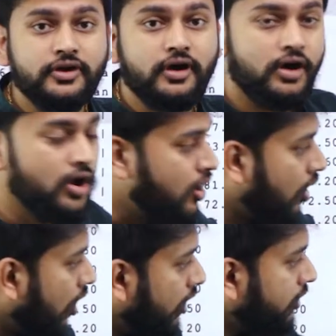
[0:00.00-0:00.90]
here?
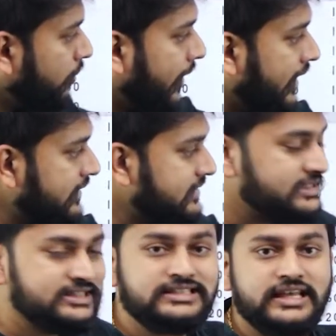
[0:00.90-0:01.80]
Order by
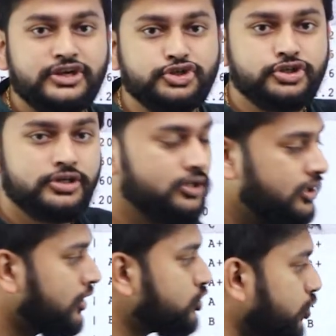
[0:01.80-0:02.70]
section.
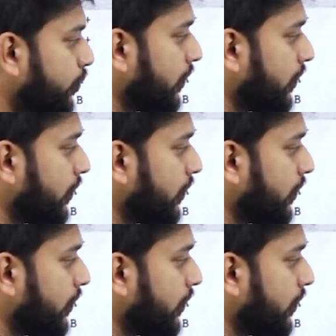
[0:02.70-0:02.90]
So